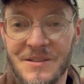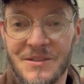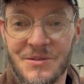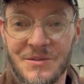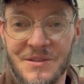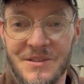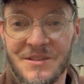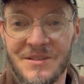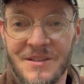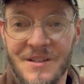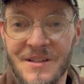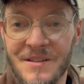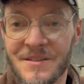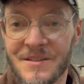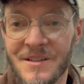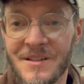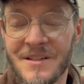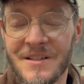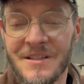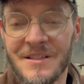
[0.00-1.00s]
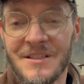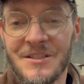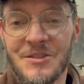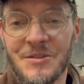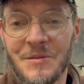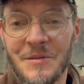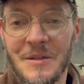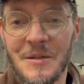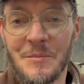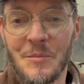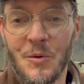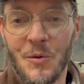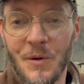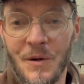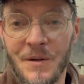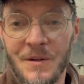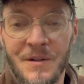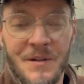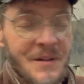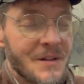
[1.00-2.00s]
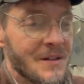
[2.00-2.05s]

so it's not, not an issue anymore.